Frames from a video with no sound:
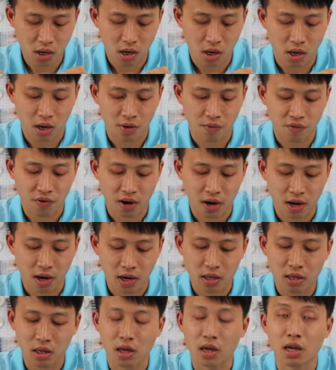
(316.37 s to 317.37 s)

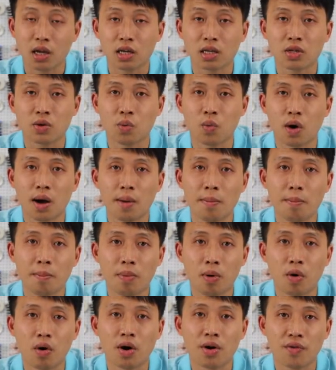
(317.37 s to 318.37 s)
effect is
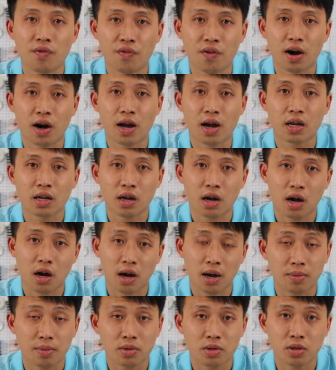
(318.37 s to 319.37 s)
1.5
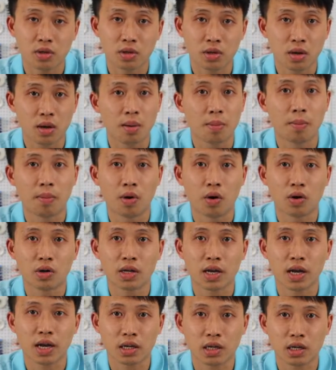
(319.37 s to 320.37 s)
times more
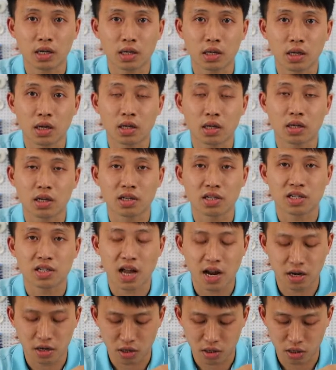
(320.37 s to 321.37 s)
than the
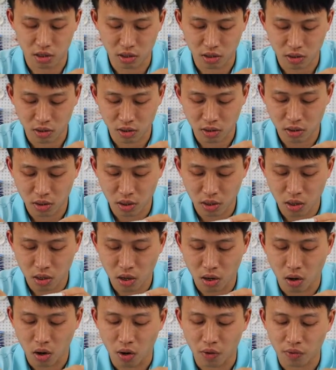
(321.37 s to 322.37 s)
standards
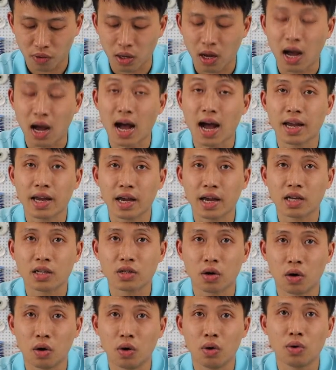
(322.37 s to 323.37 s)
of the
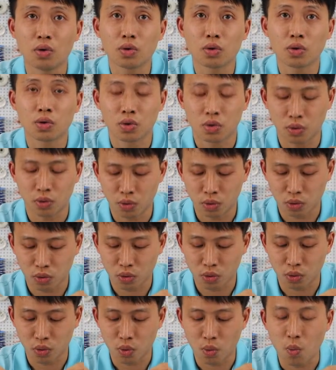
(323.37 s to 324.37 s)
ISO
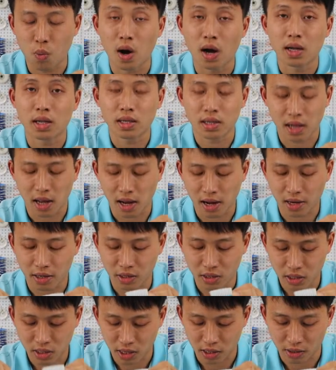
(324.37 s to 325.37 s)

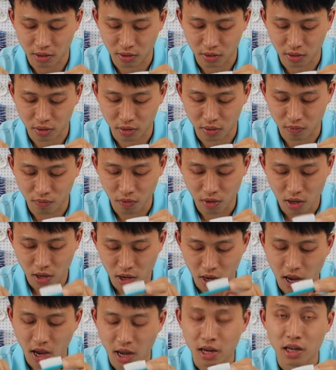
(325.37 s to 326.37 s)
22196,
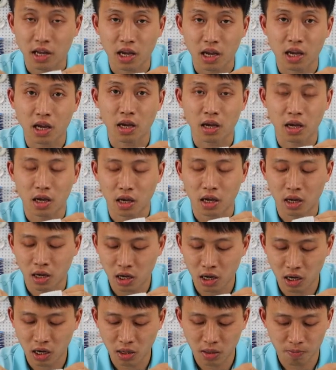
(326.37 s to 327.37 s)
and it
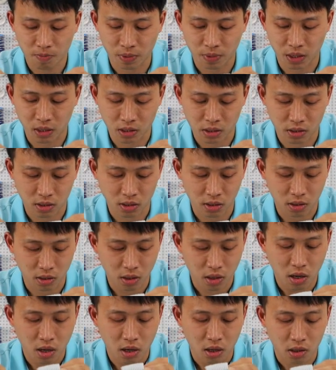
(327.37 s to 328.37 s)
inhibits
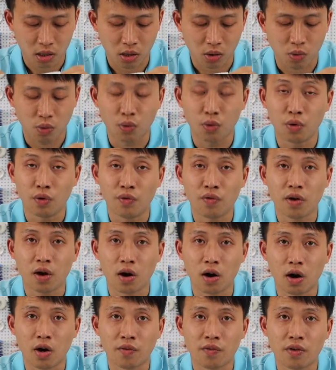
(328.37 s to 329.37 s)
the growth
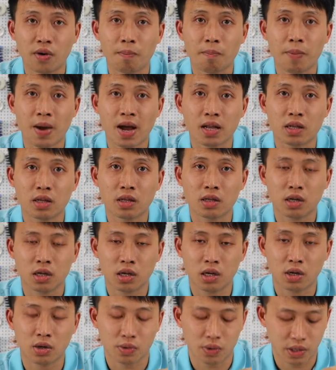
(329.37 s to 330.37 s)
of
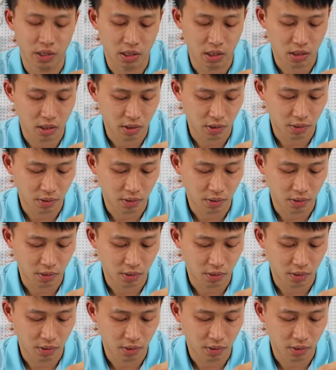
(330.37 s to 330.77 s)
bacteria.